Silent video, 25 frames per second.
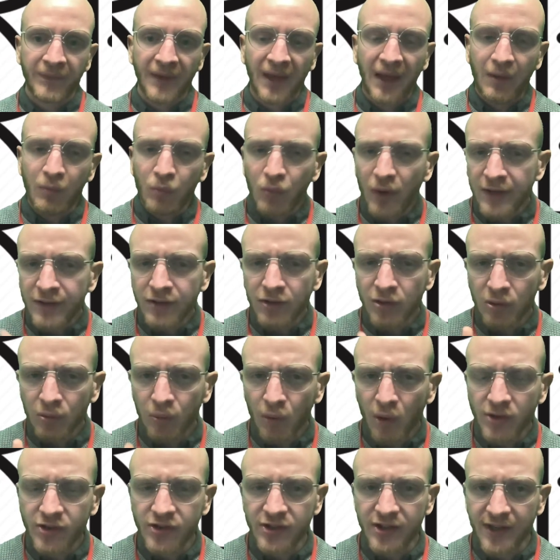And when you're
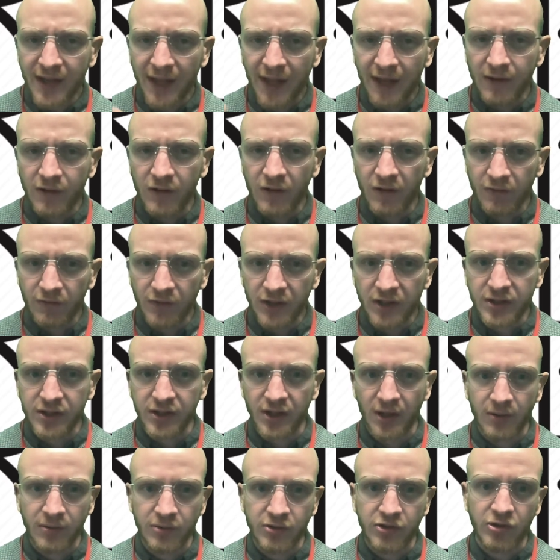watching Helen's
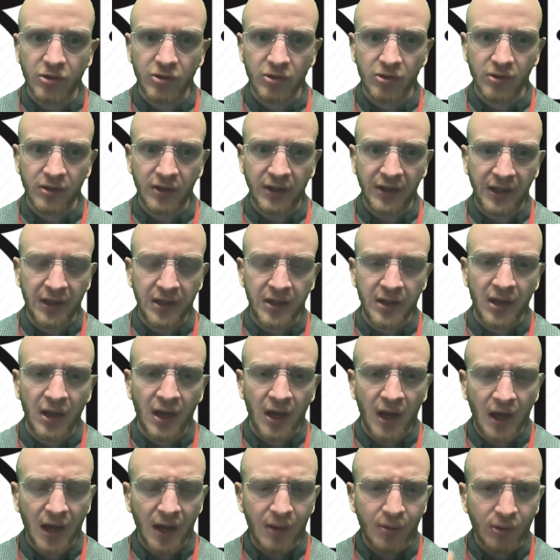video shortly,
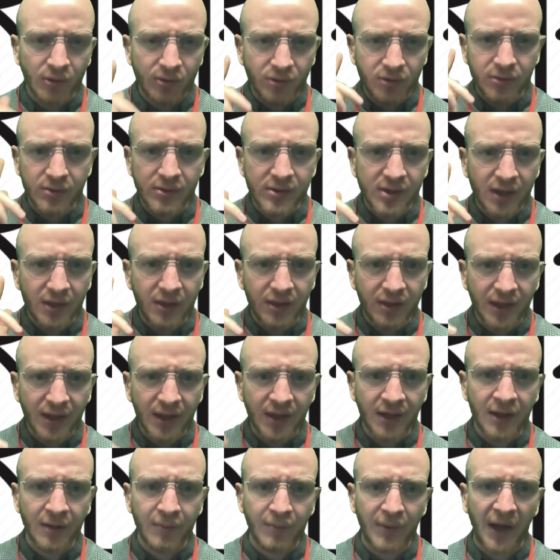I want you to
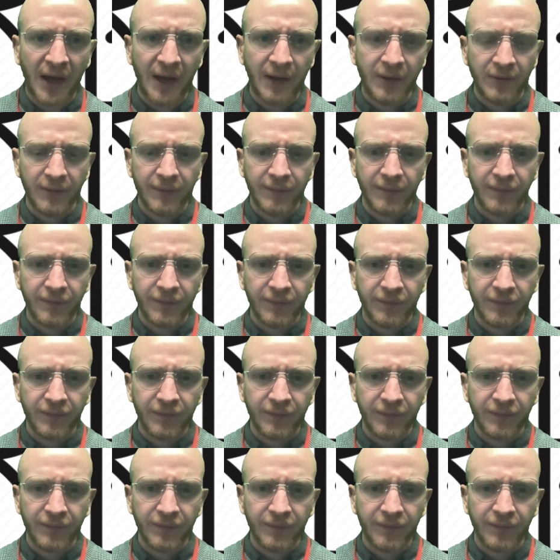think about